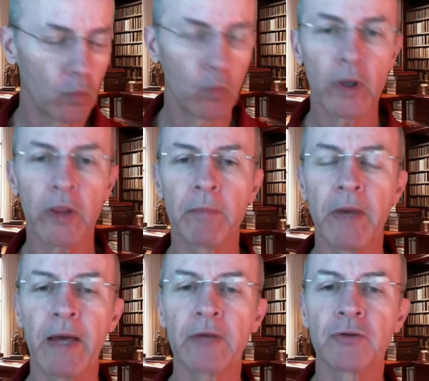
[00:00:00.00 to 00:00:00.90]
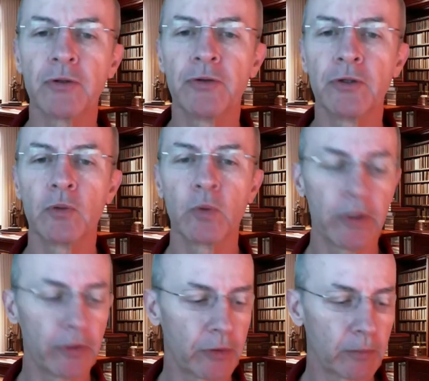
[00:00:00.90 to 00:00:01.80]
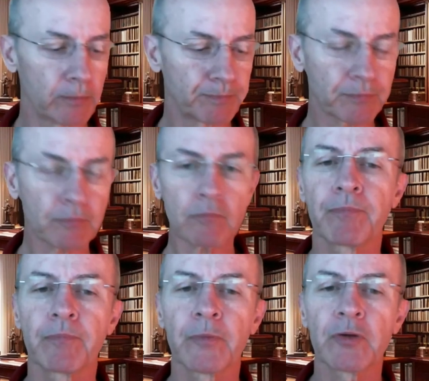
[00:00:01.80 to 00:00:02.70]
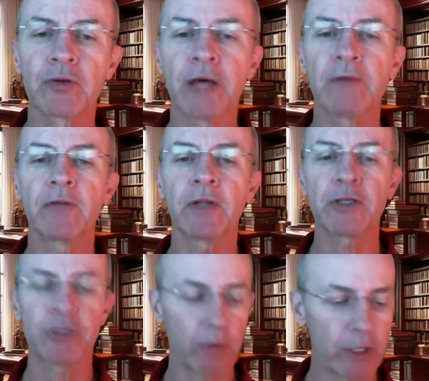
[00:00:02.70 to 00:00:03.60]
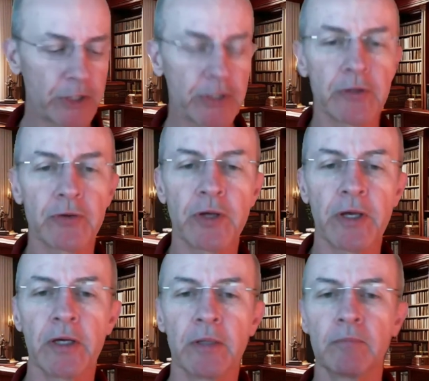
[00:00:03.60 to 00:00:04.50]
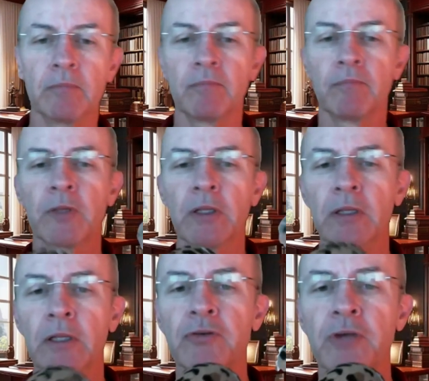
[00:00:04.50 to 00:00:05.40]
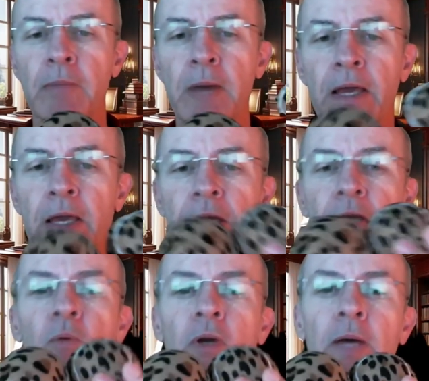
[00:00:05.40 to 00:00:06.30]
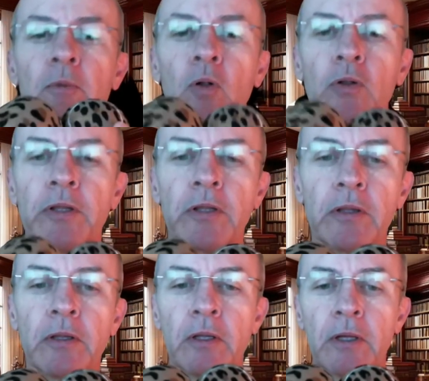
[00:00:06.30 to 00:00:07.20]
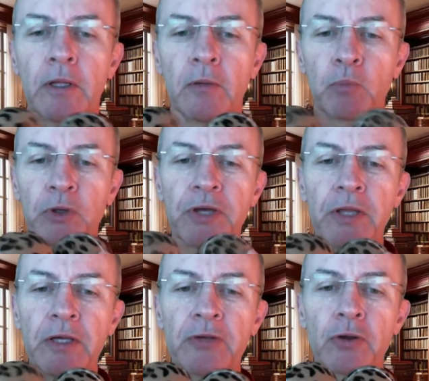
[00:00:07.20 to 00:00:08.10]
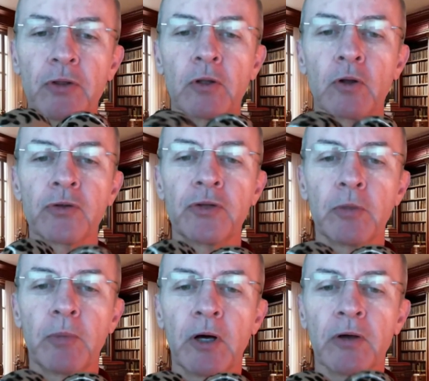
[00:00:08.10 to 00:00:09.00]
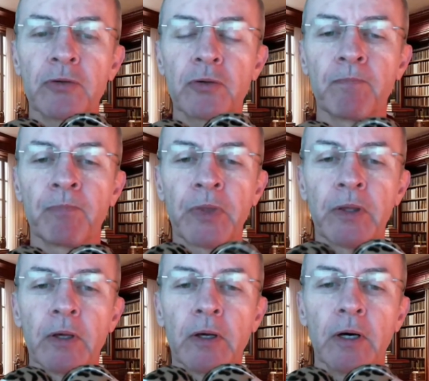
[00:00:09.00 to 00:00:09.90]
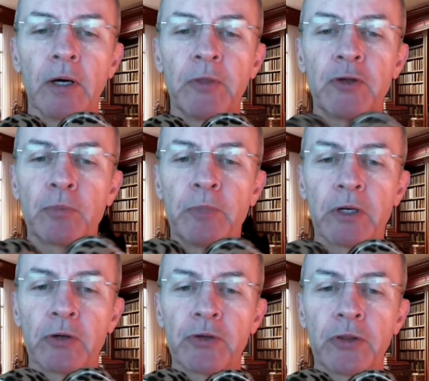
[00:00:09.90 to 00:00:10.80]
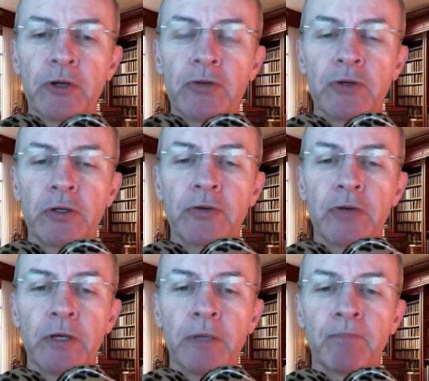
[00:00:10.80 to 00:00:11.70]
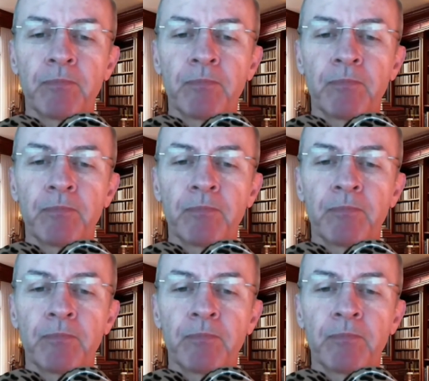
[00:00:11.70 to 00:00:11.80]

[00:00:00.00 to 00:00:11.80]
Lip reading: One of them has to do with slight fluctuations in, let's say, my hand when I'm holding, pretend these are the little steel balls. These are bigger, so they're easier to see.